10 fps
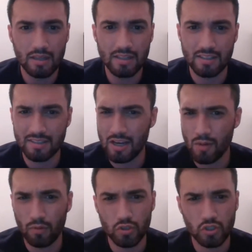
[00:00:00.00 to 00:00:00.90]
It's a
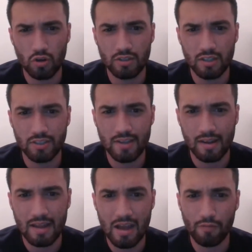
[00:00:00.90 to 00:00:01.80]
terrible start to the
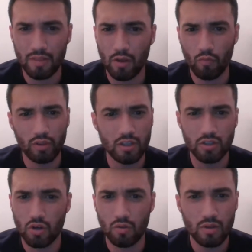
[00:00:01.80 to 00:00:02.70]
second half, and they really
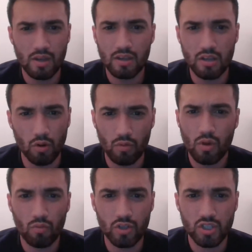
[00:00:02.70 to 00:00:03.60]
don't you know,
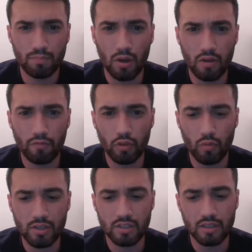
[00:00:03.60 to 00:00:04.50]
respond for the
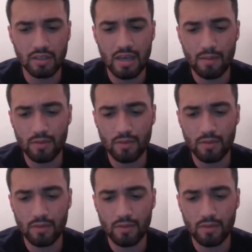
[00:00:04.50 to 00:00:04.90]
rest of the game.